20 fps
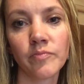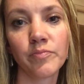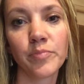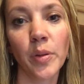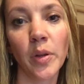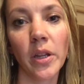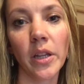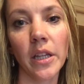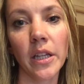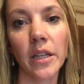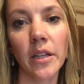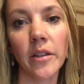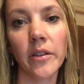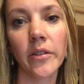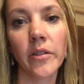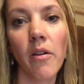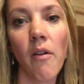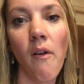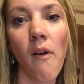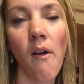
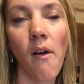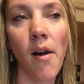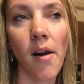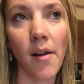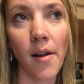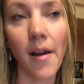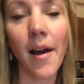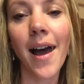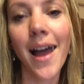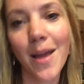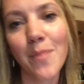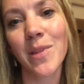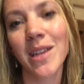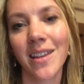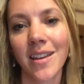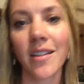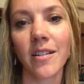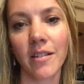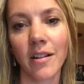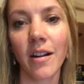Please. I'm
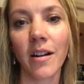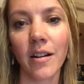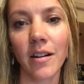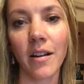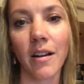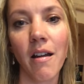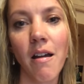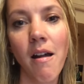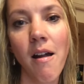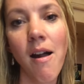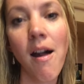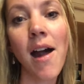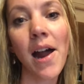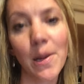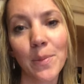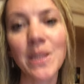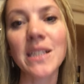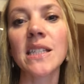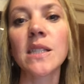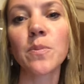in kindergarten.
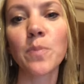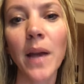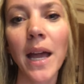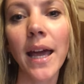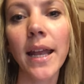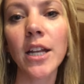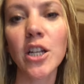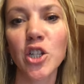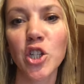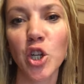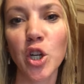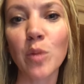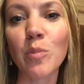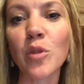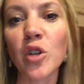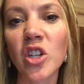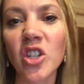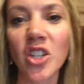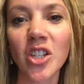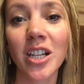I'm in Spanish
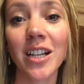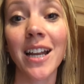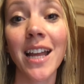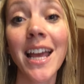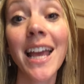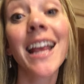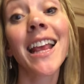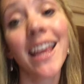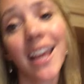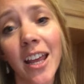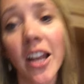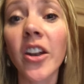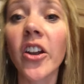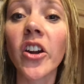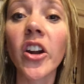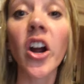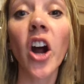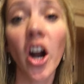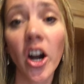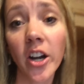immersion
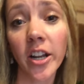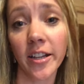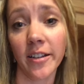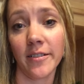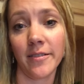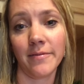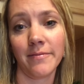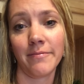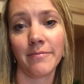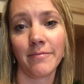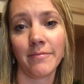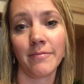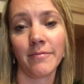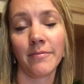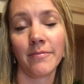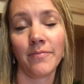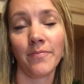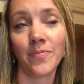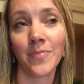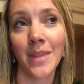kindergarten.
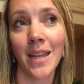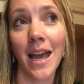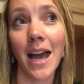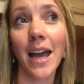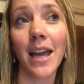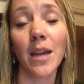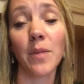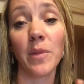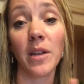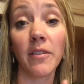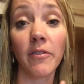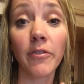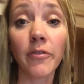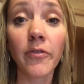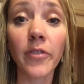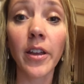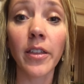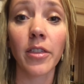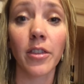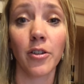I am in
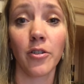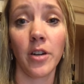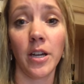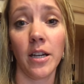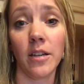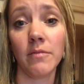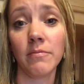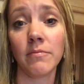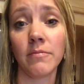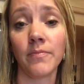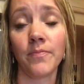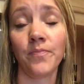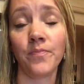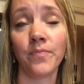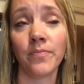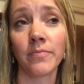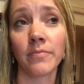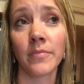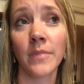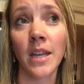fifth grade.
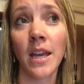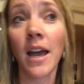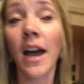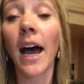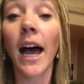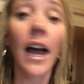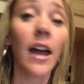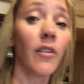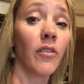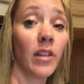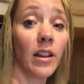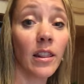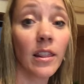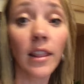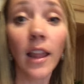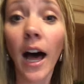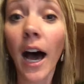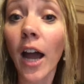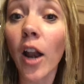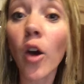I have a
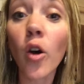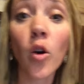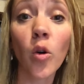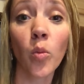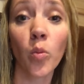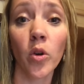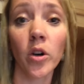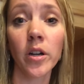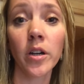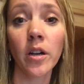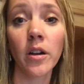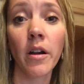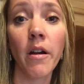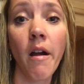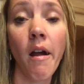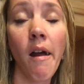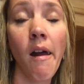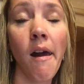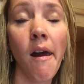lot of homework,